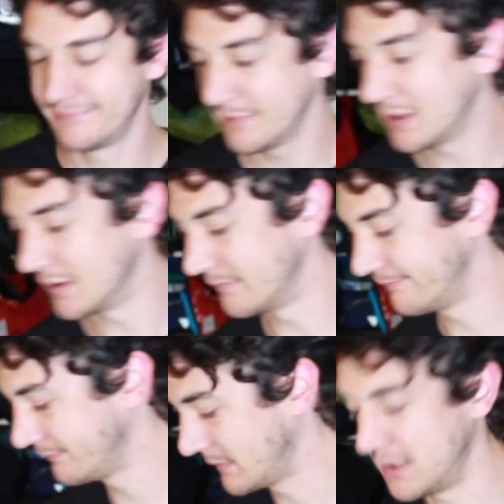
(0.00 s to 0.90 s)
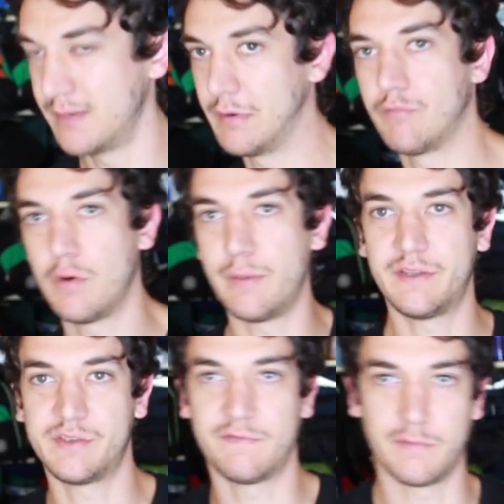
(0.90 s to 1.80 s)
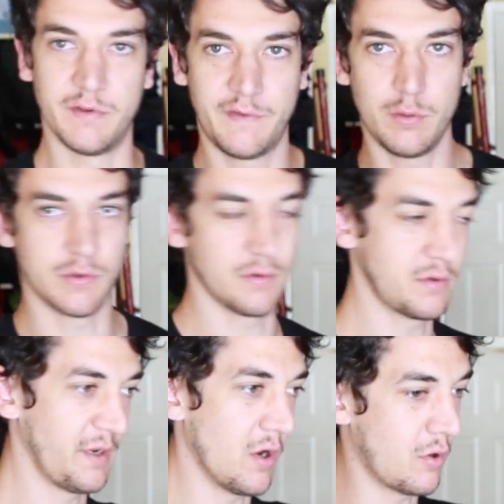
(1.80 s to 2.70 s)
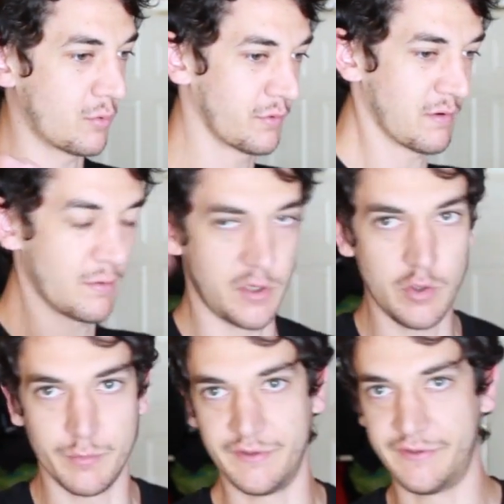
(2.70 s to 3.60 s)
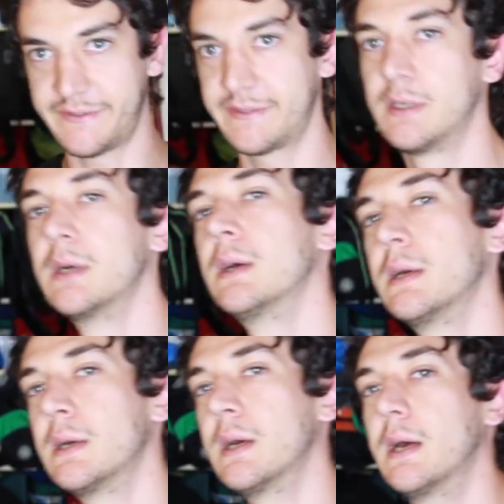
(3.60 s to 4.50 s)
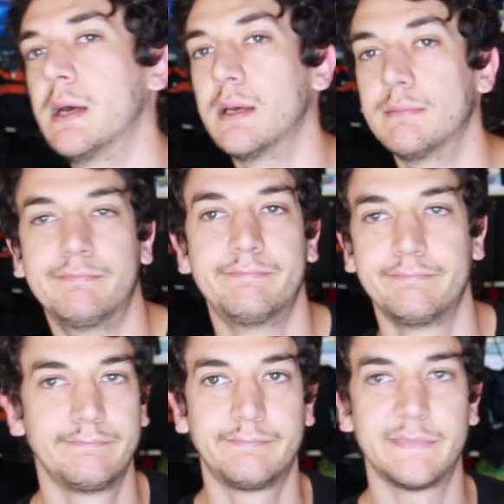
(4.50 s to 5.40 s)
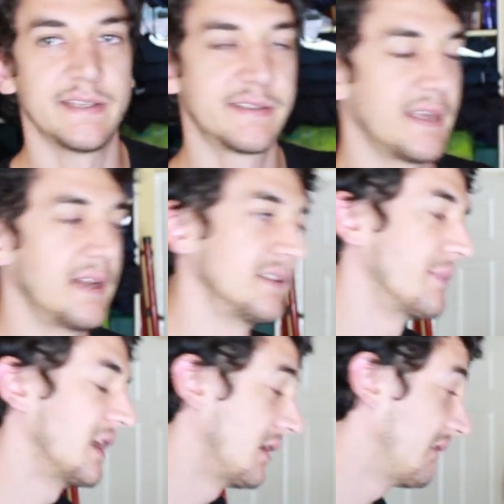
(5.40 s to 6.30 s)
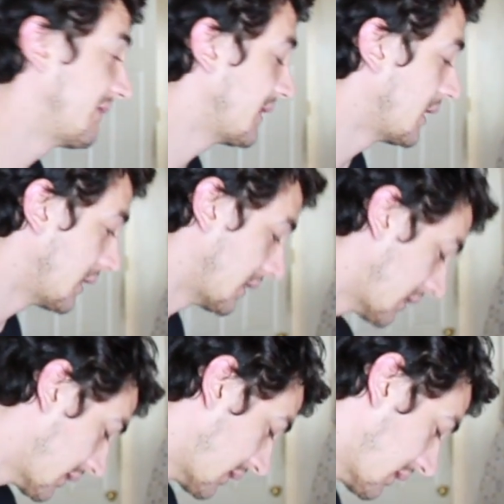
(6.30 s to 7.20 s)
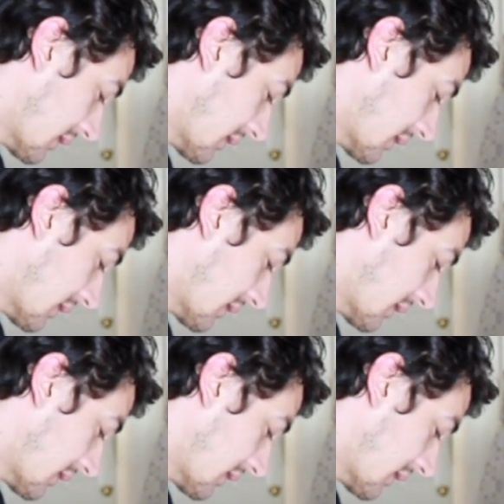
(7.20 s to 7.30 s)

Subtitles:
know, I am a robot sent from the future to be awkward around humans. That is my life. But